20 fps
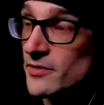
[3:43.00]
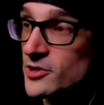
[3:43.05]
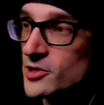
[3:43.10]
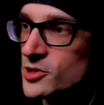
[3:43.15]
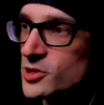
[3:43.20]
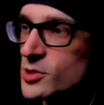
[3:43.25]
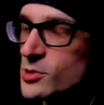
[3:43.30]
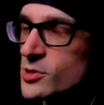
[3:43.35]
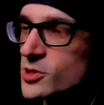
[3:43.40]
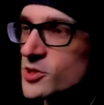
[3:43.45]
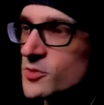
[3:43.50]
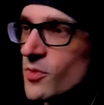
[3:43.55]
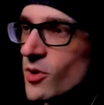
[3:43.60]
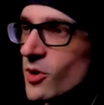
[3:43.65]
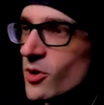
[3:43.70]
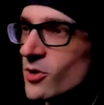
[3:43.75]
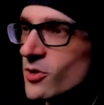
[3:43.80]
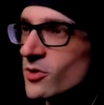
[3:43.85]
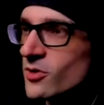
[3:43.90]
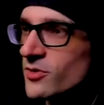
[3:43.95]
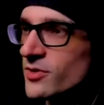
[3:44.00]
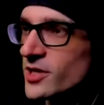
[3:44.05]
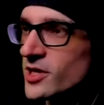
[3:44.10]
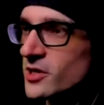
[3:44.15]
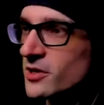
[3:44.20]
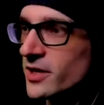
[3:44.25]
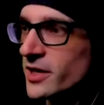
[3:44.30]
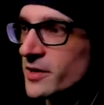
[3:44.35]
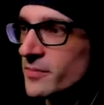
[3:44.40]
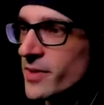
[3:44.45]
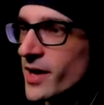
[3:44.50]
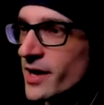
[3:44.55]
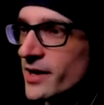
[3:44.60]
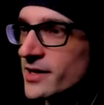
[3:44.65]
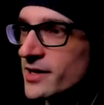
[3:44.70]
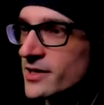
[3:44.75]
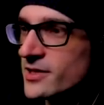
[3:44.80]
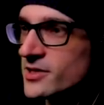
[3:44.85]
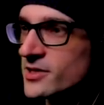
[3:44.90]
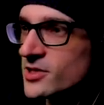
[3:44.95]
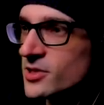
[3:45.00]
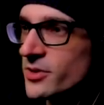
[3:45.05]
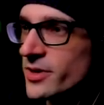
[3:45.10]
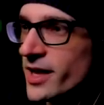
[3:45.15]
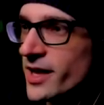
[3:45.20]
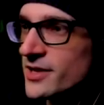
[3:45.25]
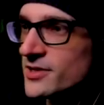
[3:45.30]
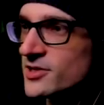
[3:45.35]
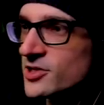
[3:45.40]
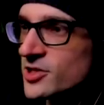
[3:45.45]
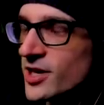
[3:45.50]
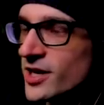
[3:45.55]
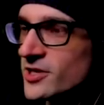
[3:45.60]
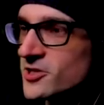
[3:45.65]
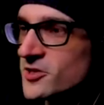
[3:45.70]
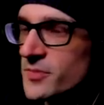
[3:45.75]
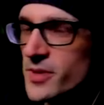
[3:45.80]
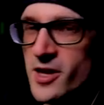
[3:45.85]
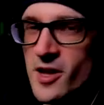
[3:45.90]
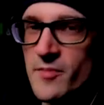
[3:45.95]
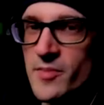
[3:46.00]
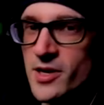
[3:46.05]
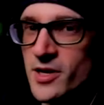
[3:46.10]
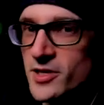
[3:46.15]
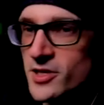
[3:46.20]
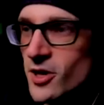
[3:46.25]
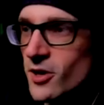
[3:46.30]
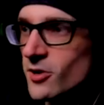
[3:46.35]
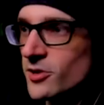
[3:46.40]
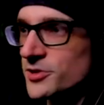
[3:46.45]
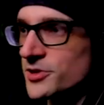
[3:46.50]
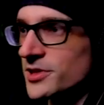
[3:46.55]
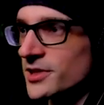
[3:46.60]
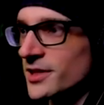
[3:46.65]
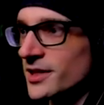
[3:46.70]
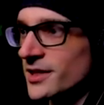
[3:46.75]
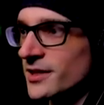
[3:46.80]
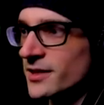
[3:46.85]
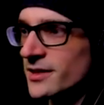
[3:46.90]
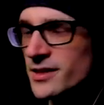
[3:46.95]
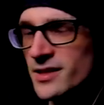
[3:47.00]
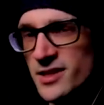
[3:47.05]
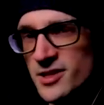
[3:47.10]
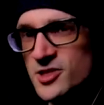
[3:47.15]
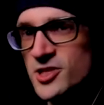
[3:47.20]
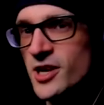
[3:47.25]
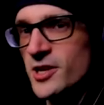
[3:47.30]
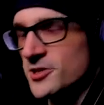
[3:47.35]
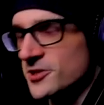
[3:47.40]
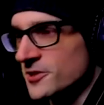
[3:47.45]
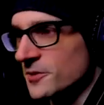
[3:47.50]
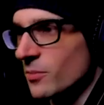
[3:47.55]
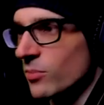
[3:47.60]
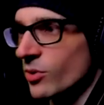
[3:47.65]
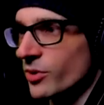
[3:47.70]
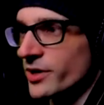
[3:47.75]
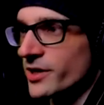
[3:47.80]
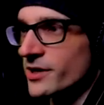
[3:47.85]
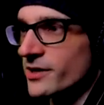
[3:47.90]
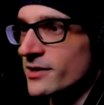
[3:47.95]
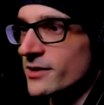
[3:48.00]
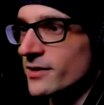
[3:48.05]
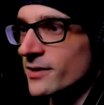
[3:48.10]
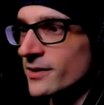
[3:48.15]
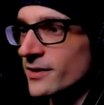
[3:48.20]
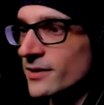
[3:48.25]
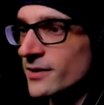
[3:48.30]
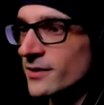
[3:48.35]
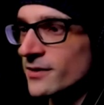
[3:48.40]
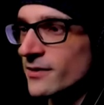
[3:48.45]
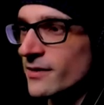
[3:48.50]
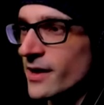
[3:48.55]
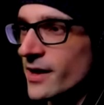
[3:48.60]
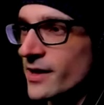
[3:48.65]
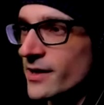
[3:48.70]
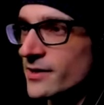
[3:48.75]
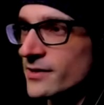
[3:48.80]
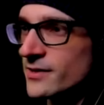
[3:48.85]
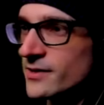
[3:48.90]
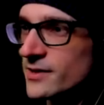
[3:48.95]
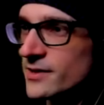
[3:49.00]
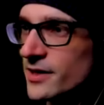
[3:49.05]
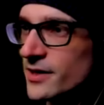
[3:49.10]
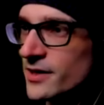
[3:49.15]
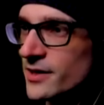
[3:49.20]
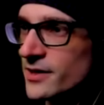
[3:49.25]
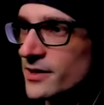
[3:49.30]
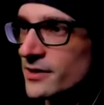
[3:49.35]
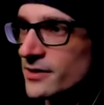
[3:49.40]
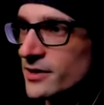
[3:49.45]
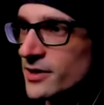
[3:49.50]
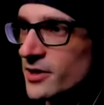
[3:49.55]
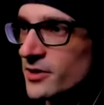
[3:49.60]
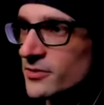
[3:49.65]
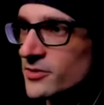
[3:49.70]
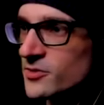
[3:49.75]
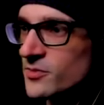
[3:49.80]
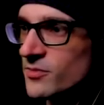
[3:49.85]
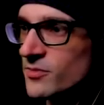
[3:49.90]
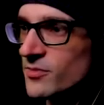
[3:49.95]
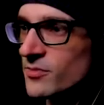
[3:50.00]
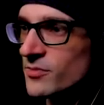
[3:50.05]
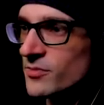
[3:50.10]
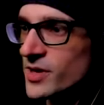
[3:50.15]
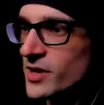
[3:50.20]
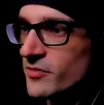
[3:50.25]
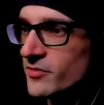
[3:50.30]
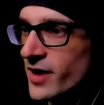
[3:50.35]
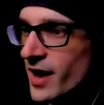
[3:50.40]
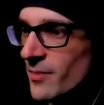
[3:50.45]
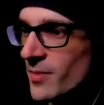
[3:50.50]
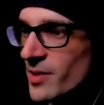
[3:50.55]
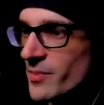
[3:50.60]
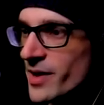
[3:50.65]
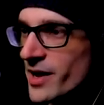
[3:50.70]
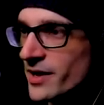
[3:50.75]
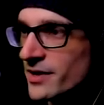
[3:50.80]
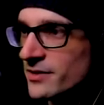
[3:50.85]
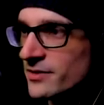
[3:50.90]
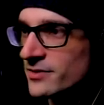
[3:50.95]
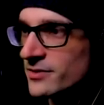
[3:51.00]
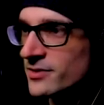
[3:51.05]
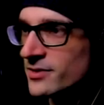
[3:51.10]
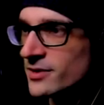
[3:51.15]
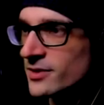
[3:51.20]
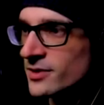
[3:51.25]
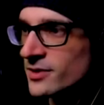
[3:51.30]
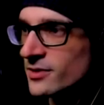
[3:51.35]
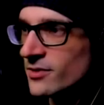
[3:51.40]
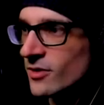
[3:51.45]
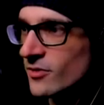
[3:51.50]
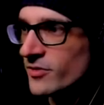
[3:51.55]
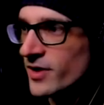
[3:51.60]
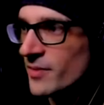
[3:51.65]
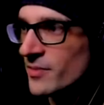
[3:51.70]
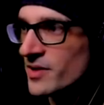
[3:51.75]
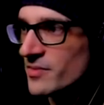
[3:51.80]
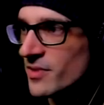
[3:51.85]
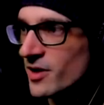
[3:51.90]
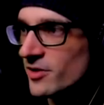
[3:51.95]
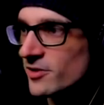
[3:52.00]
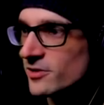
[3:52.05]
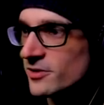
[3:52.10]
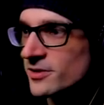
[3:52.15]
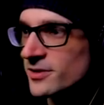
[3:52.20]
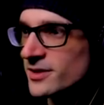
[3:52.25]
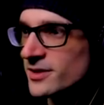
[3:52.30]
it's too small, then you let it back in so it has a chance to become an adult, and a chance to breed, and, uh, you know, be a family man. Or family mother.